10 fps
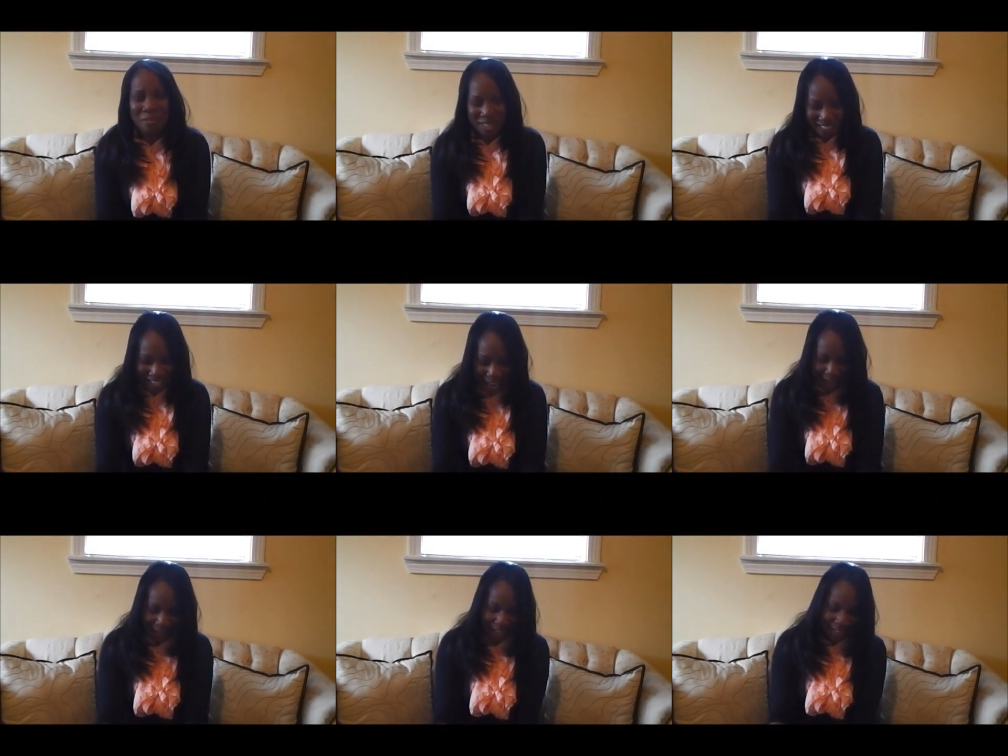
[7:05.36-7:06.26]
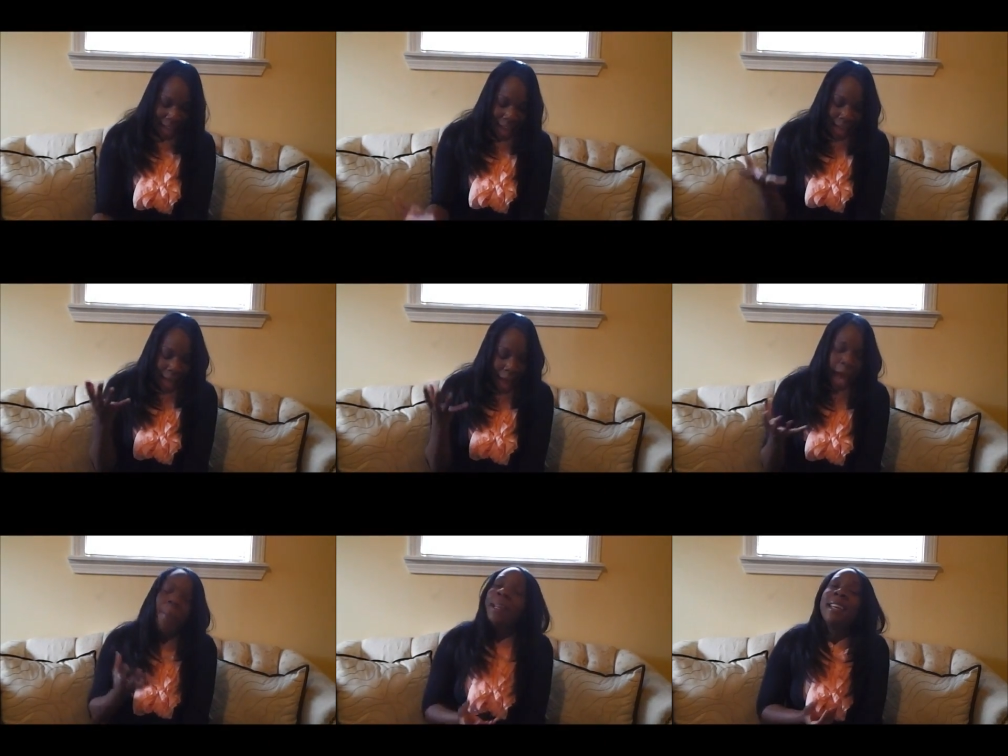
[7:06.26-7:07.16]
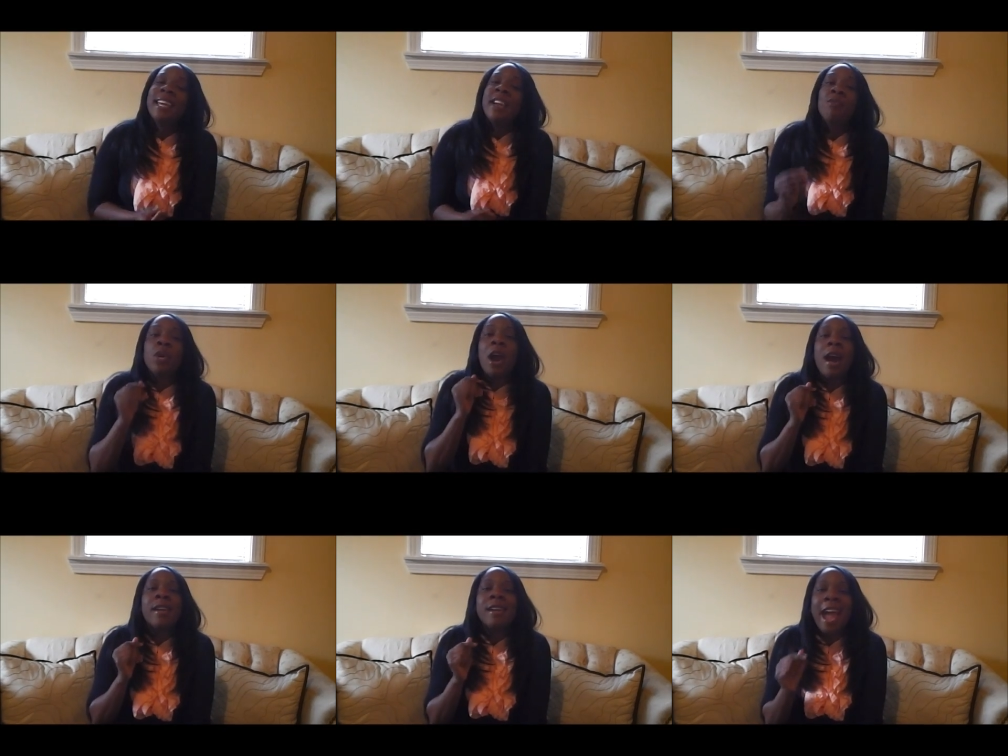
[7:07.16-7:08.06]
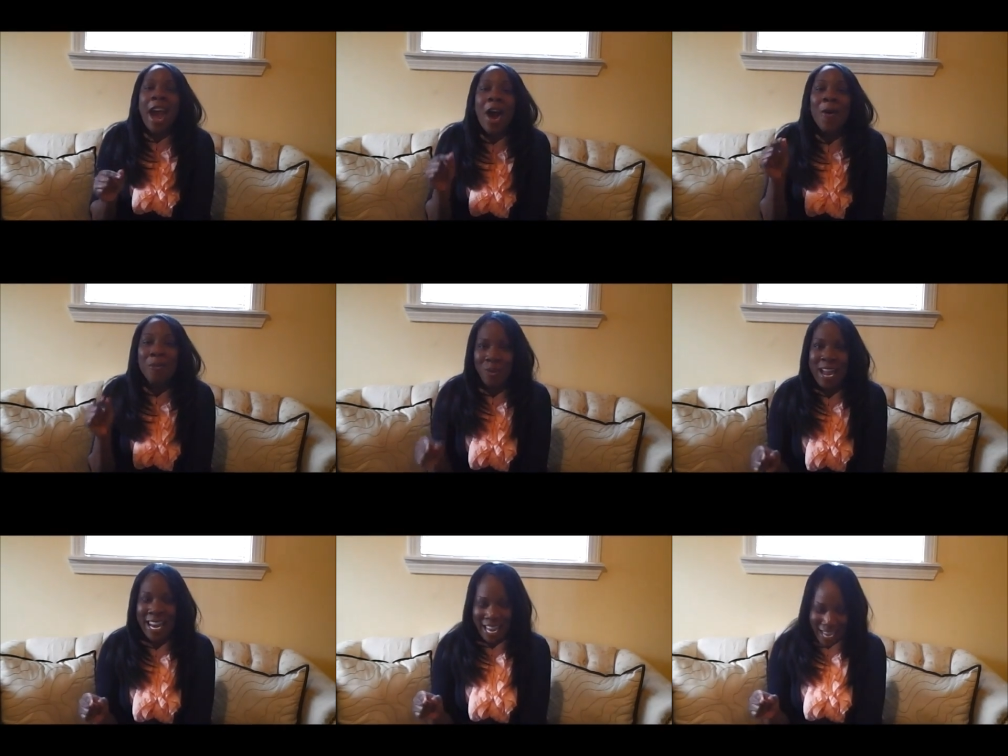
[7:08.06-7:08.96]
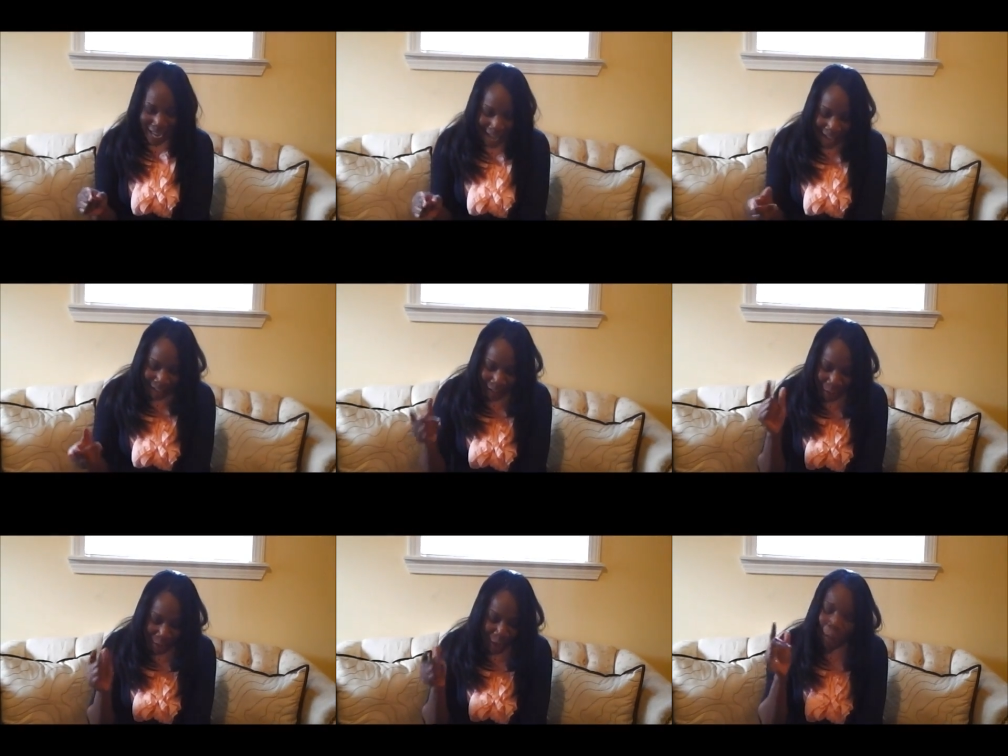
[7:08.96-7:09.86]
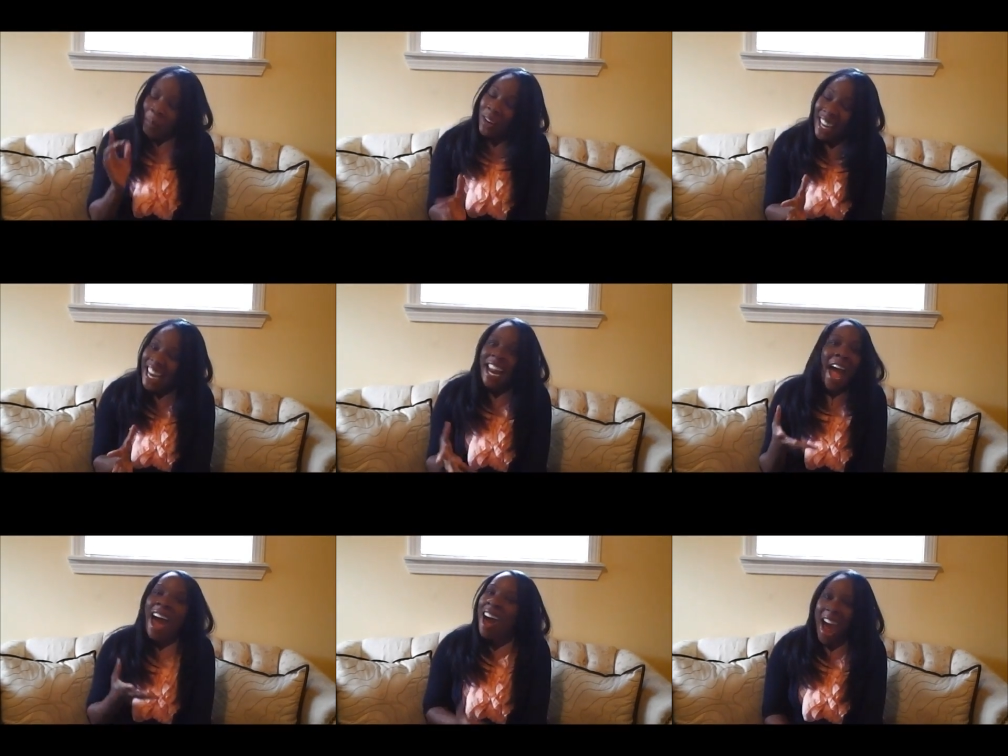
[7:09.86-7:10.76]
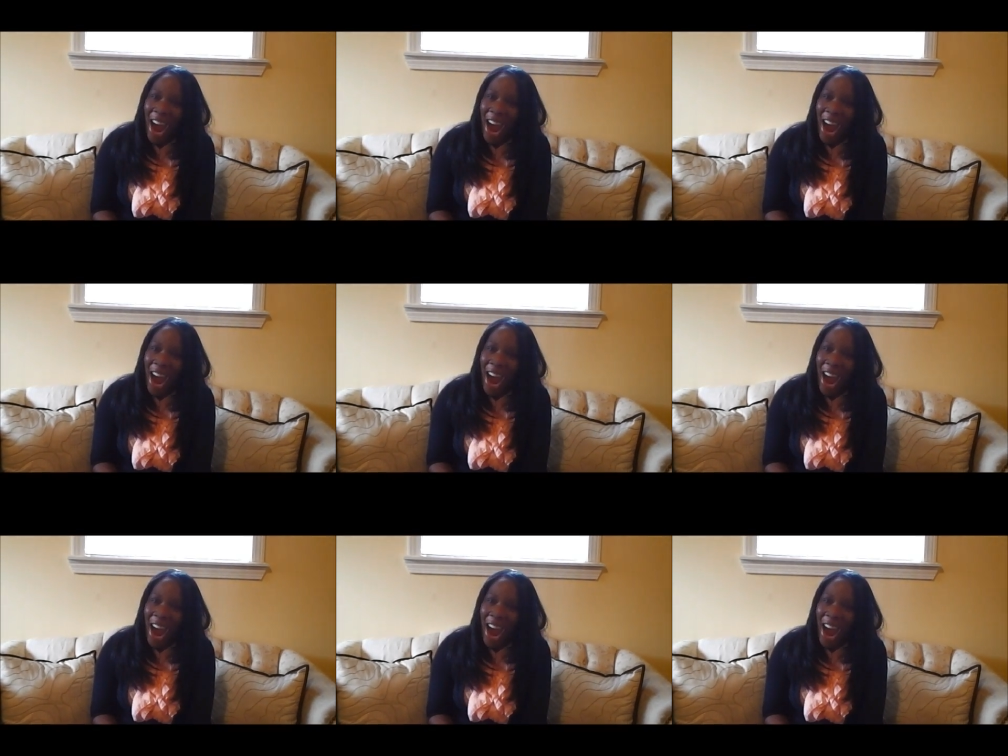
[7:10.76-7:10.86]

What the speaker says: you, Ms. Davis. I believe we are now ready to complete our